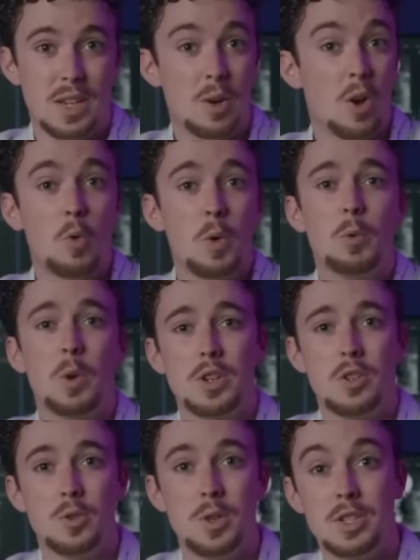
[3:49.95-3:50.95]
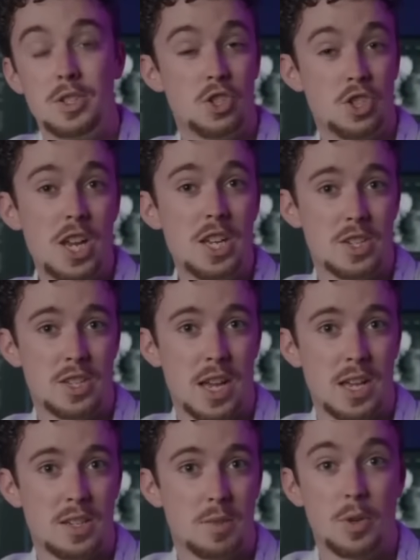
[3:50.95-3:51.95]
and all we'd want to do is change
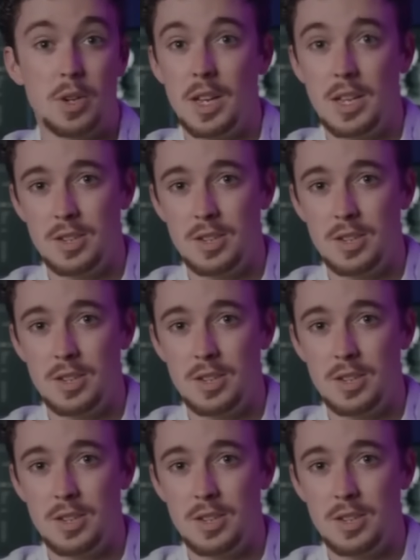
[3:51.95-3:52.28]
that to put an